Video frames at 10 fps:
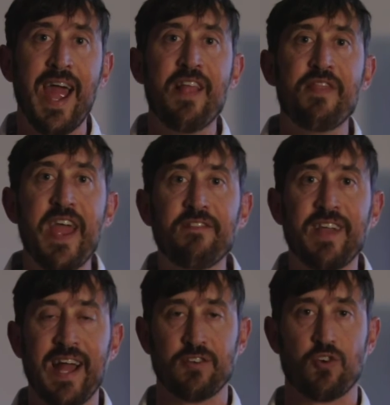and
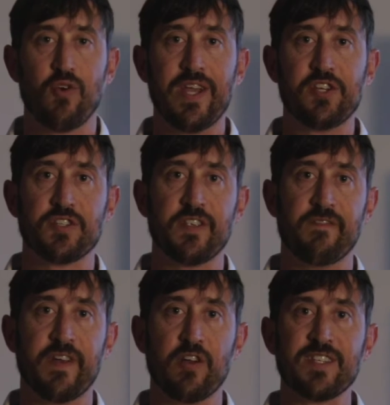they've gotten courageous
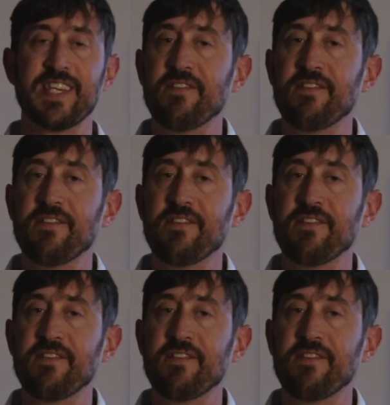and fearless.